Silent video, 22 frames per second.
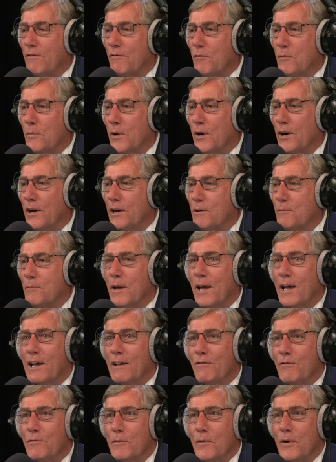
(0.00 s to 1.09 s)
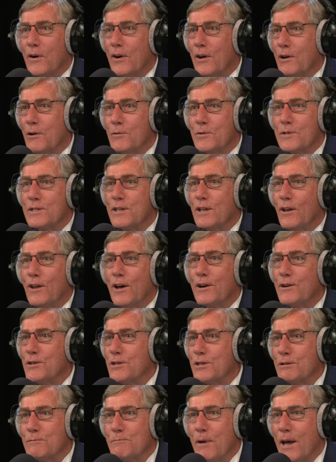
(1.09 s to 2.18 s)
of America, Bank of America was the
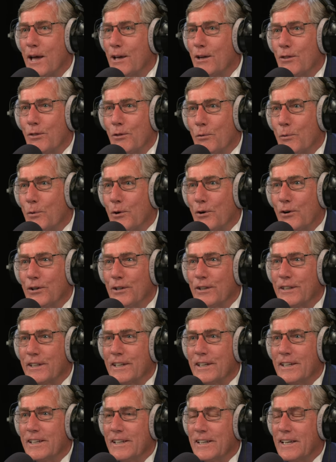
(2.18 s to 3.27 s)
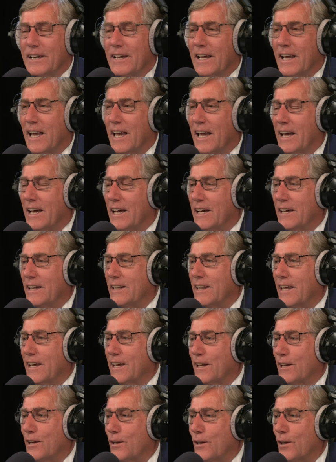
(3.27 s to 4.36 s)
largest bank in the world. Yeah. And
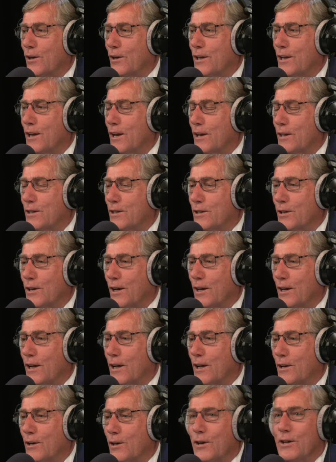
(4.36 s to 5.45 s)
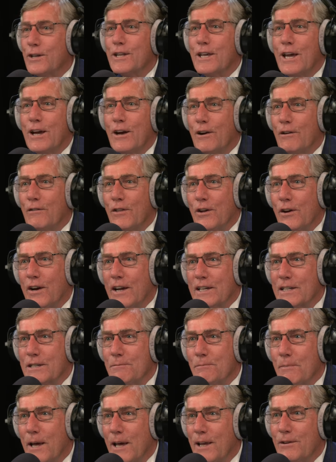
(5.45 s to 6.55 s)
they got, took good care of their
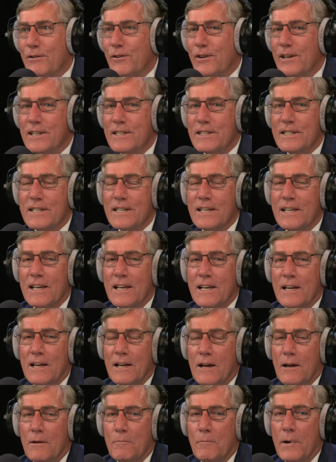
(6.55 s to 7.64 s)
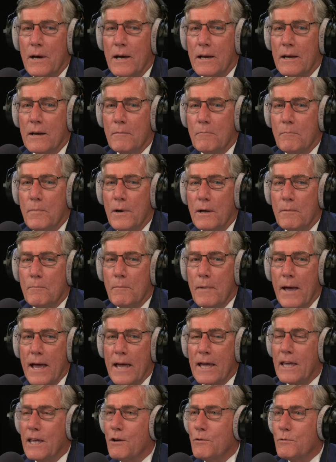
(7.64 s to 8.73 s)
expatriates. But but
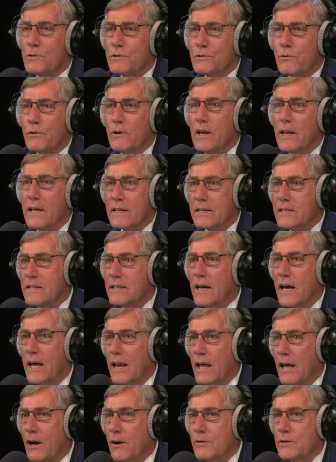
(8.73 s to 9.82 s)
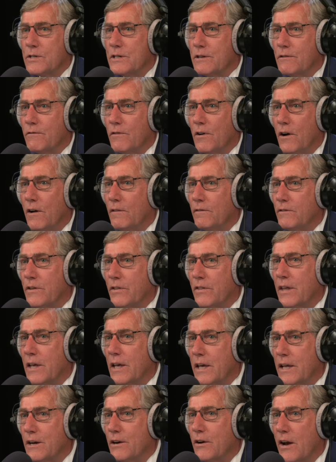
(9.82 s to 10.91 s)
banking was really exciting. I was involved in
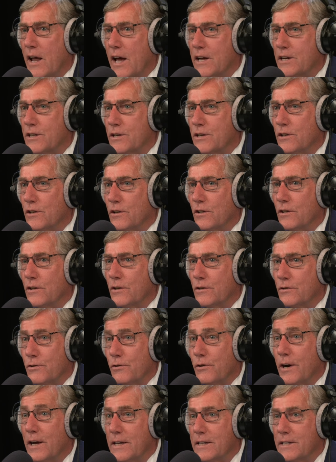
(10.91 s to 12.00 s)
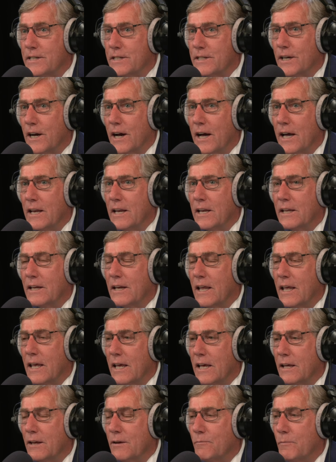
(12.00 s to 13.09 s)
the international trade side, and,
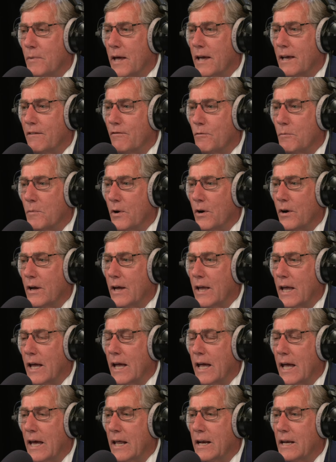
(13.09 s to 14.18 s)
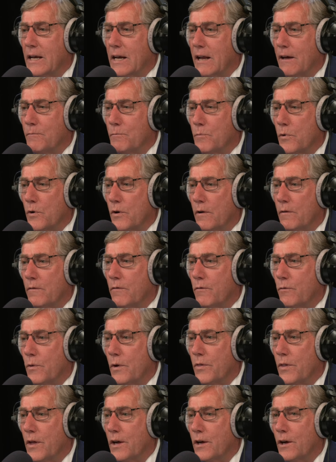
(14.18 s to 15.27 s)
and Bank of America had a number of
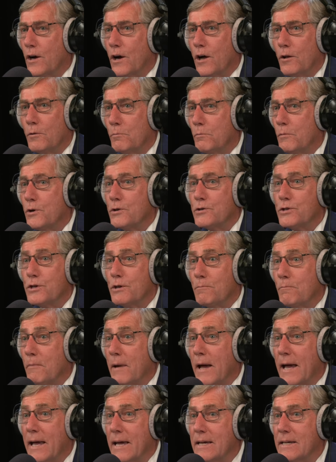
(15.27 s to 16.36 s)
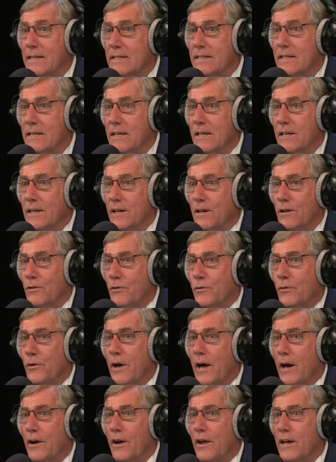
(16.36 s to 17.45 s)
what they called merchant banks
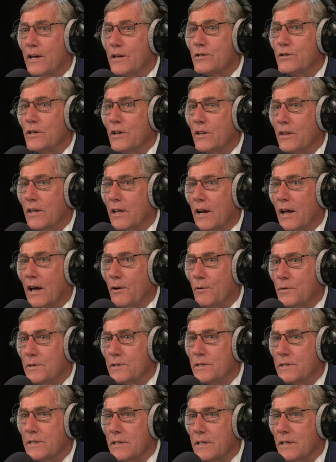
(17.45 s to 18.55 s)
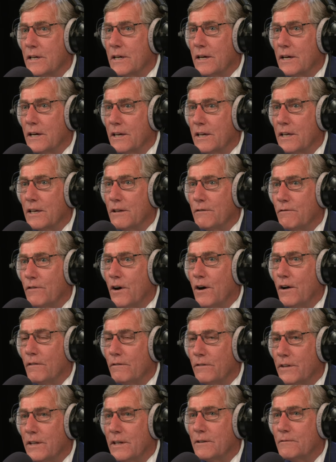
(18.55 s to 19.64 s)
throughout Asia that I was uh,
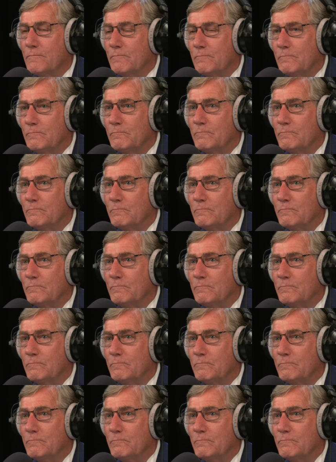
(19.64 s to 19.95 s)
involved in.